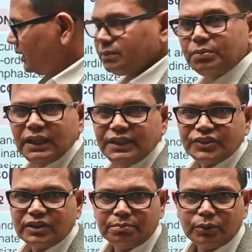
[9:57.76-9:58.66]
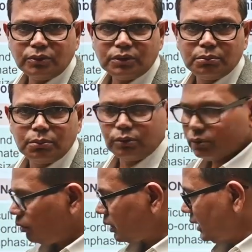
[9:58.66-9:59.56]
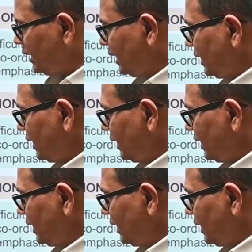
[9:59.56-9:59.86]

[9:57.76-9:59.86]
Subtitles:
is balanced approach, both organic and